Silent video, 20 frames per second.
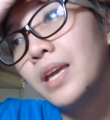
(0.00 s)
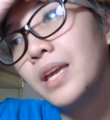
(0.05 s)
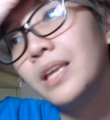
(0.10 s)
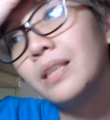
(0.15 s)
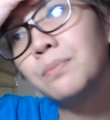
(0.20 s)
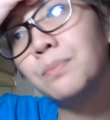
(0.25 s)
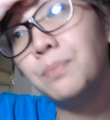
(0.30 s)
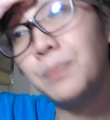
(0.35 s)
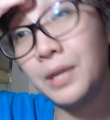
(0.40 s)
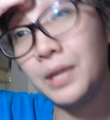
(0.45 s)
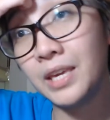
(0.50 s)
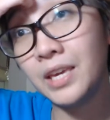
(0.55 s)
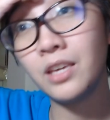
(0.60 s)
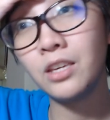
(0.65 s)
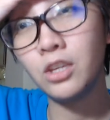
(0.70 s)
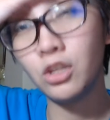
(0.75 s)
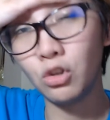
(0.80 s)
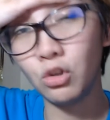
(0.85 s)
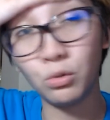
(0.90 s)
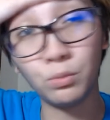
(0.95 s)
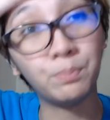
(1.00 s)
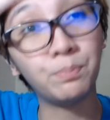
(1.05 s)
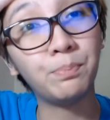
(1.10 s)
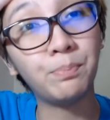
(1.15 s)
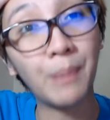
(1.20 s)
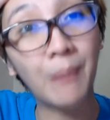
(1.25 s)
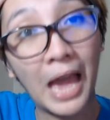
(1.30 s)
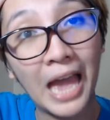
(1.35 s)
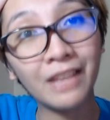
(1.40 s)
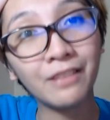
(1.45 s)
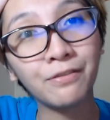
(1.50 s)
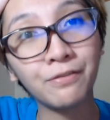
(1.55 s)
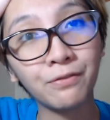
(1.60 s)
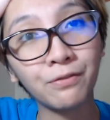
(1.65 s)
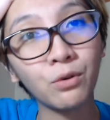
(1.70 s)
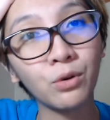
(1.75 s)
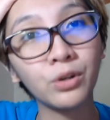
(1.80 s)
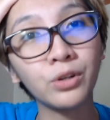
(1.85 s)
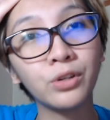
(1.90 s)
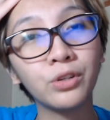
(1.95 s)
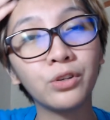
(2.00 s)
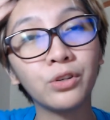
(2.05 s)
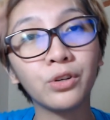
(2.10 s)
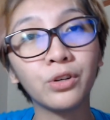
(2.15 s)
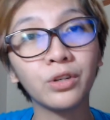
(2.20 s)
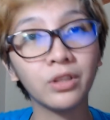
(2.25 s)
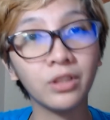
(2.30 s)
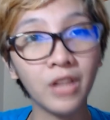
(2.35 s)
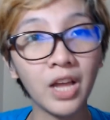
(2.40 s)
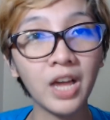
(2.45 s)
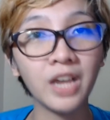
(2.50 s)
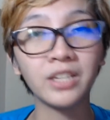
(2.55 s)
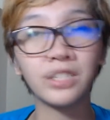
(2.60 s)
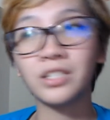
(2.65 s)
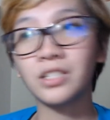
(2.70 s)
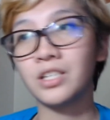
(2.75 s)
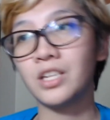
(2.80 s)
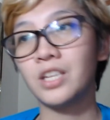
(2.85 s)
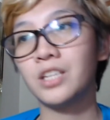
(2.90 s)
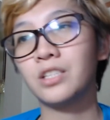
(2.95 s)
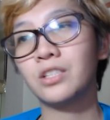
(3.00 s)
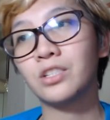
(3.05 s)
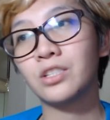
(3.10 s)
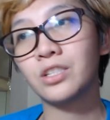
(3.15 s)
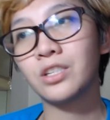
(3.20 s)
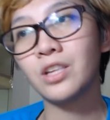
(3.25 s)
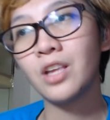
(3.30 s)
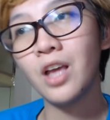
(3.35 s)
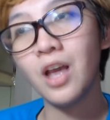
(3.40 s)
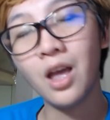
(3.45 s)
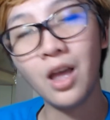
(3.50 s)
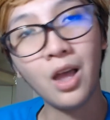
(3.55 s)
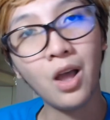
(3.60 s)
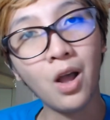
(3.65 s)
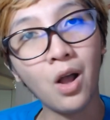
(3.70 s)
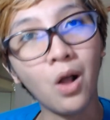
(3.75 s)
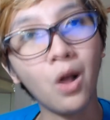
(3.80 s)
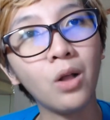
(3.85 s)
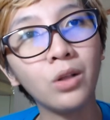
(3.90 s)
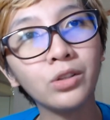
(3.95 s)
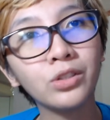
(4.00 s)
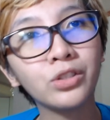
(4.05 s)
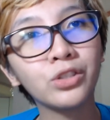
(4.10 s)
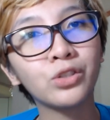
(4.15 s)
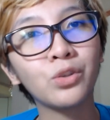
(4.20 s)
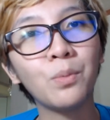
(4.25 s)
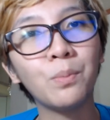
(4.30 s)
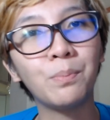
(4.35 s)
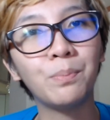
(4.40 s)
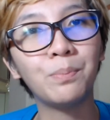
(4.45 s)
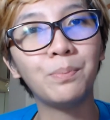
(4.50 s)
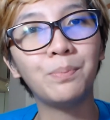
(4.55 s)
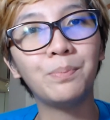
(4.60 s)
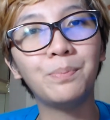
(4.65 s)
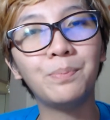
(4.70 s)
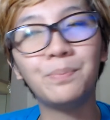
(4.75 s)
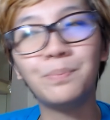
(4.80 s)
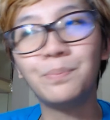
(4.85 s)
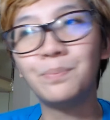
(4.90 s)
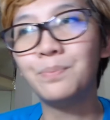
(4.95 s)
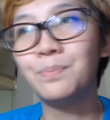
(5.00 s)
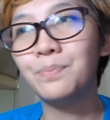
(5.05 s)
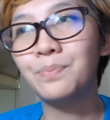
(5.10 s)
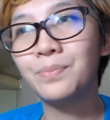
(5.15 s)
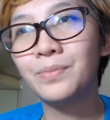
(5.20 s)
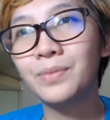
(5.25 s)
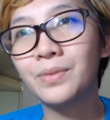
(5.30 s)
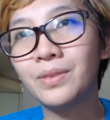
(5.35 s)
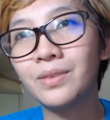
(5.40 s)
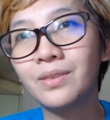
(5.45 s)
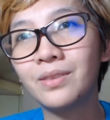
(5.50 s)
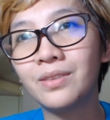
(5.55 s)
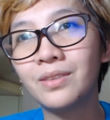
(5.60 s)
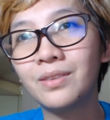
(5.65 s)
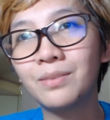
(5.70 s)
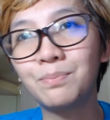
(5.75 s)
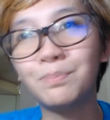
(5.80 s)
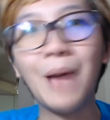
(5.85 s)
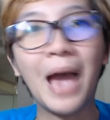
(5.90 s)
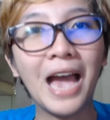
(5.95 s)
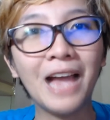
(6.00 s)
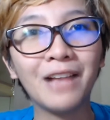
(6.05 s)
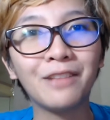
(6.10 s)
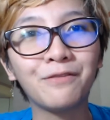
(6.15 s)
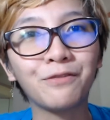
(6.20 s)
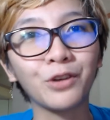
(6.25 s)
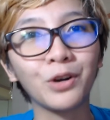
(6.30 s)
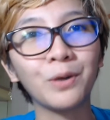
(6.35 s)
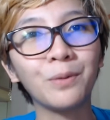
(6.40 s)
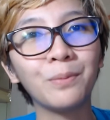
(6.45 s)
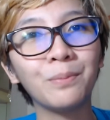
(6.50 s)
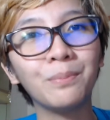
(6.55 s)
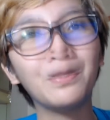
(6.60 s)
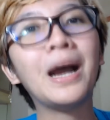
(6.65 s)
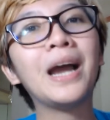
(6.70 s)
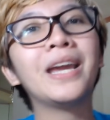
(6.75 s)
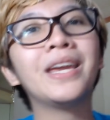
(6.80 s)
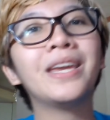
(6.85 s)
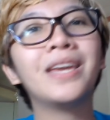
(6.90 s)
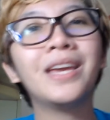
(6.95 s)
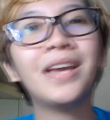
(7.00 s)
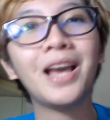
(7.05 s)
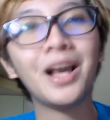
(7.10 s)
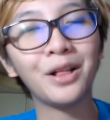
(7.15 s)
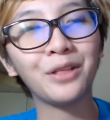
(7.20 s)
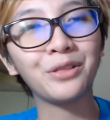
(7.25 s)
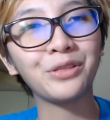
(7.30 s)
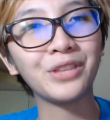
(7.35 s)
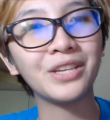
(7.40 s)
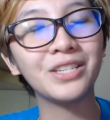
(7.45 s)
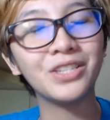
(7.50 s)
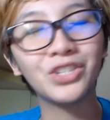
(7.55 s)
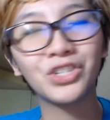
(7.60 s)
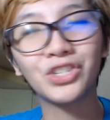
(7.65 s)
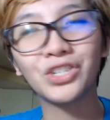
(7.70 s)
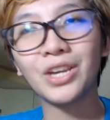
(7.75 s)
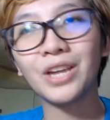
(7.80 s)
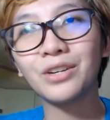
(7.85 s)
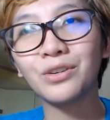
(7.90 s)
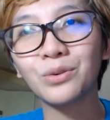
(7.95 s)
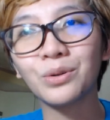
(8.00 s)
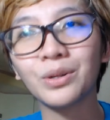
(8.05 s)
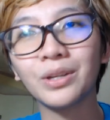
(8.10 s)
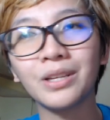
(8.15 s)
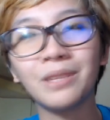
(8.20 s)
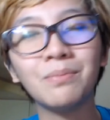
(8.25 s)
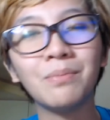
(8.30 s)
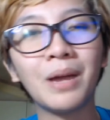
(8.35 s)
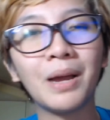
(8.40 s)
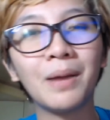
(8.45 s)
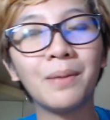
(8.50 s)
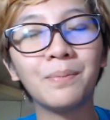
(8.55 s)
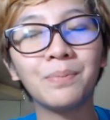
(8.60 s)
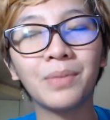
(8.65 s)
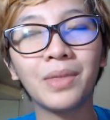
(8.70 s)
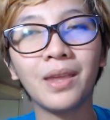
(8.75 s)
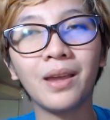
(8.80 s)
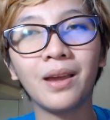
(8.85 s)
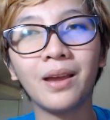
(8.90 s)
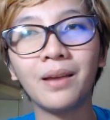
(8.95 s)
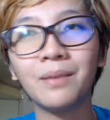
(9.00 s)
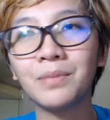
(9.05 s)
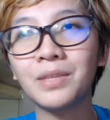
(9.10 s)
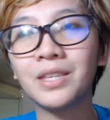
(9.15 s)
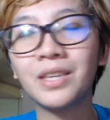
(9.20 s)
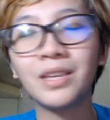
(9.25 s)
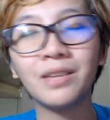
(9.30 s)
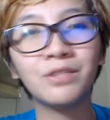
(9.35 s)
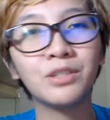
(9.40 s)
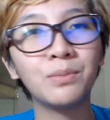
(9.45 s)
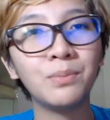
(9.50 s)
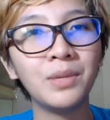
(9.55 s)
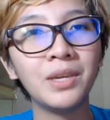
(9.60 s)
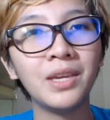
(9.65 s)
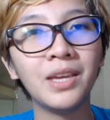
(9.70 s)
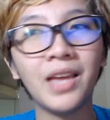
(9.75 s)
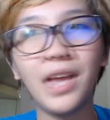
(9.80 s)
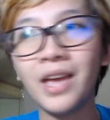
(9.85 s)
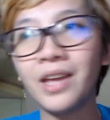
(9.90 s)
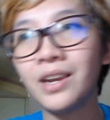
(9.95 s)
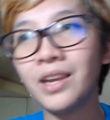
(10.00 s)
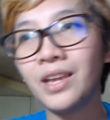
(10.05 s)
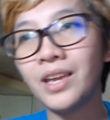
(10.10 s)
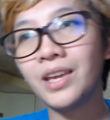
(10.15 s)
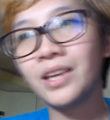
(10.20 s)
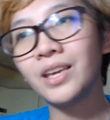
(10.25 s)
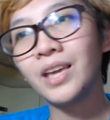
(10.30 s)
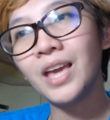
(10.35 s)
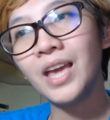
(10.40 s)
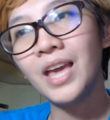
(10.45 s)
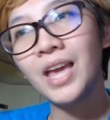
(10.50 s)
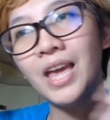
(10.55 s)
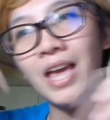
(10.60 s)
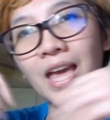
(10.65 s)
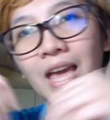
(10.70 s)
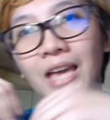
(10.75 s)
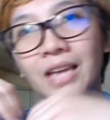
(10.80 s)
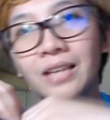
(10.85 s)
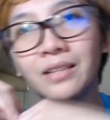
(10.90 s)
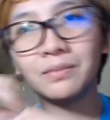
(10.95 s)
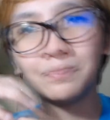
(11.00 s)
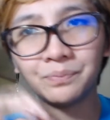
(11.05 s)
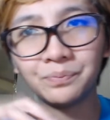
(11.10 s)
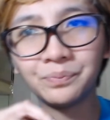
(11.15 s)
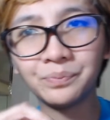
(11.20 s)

it being, you know, bad for your lungs, it's also bad for my health in general. In my it gives me a headache, and